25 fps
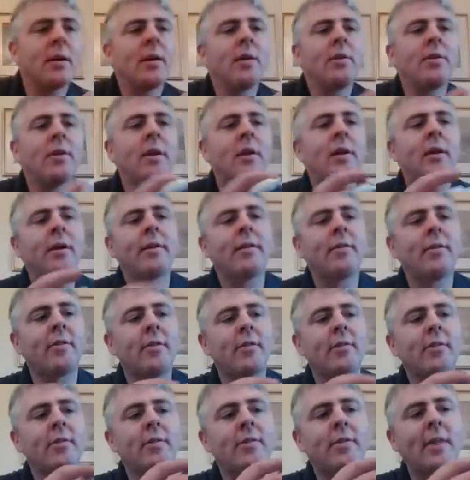the
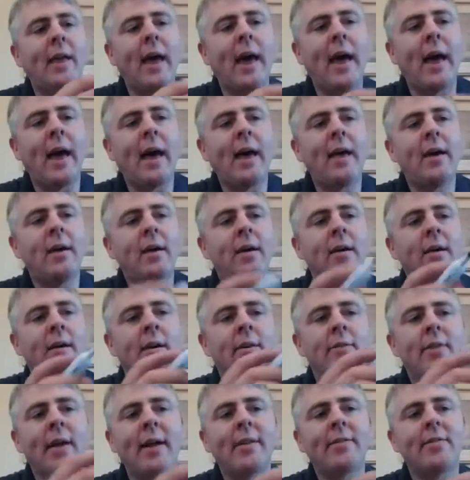answer's there.
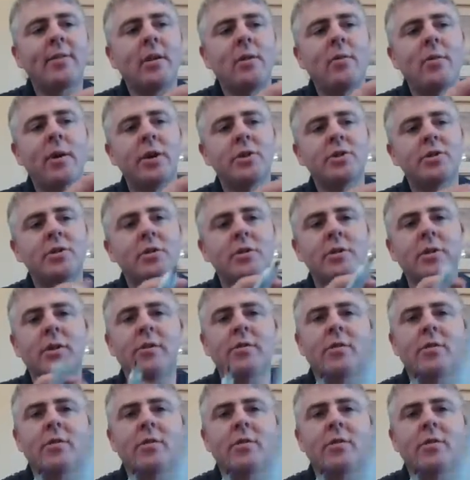That's the question at the